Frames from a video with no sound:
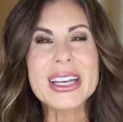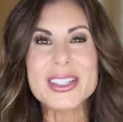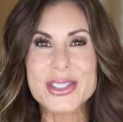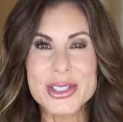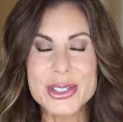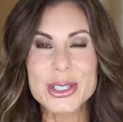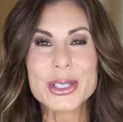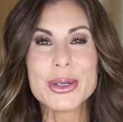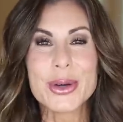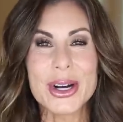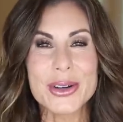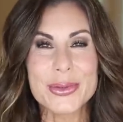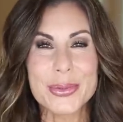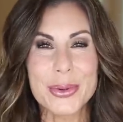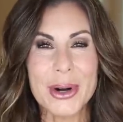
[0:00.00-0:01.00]
slew
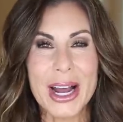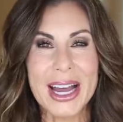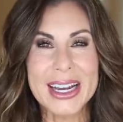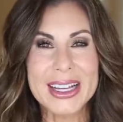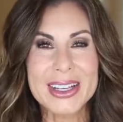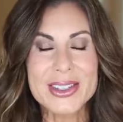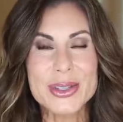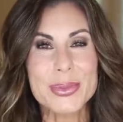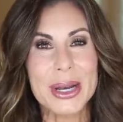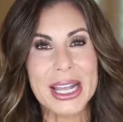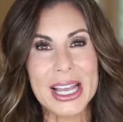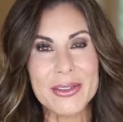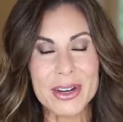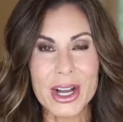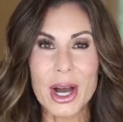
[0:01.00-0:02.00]
of products, but I
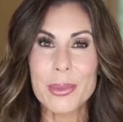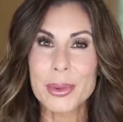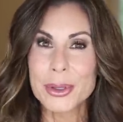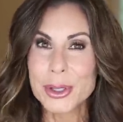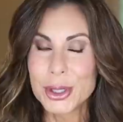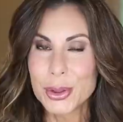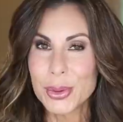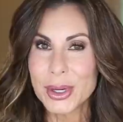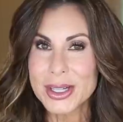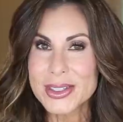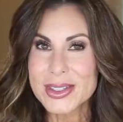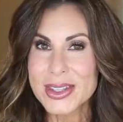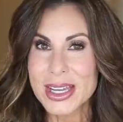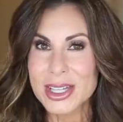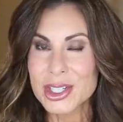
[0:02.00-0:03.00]
have a couple new
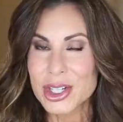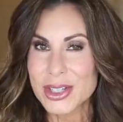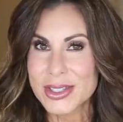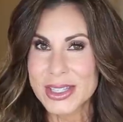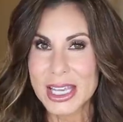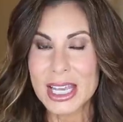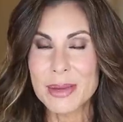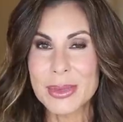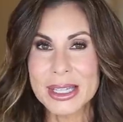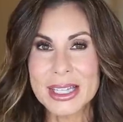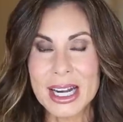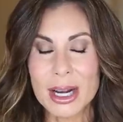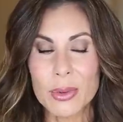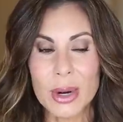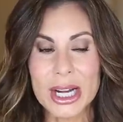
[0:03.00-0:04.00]
ones that just came in
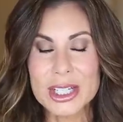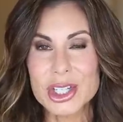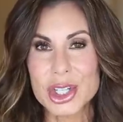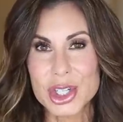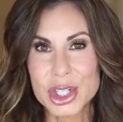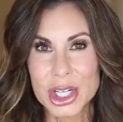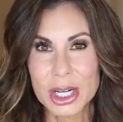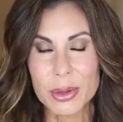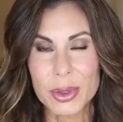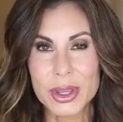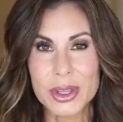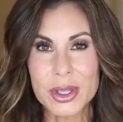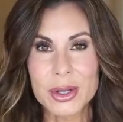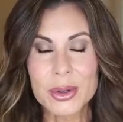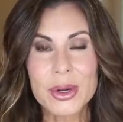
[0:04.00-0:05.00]
that I want to share
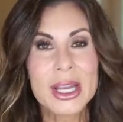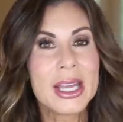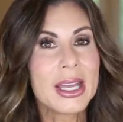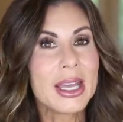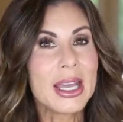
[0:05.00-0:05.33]
with you,